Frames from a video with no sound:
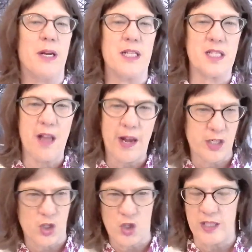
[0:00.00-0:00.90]
But it's
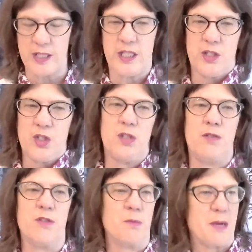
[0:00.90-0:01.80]
not a trust
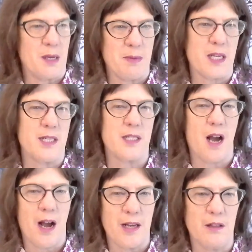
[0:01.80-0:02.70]
issue for me because
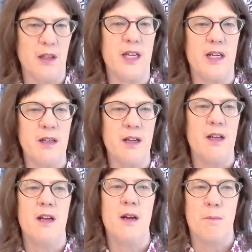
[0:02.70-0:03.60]
I lead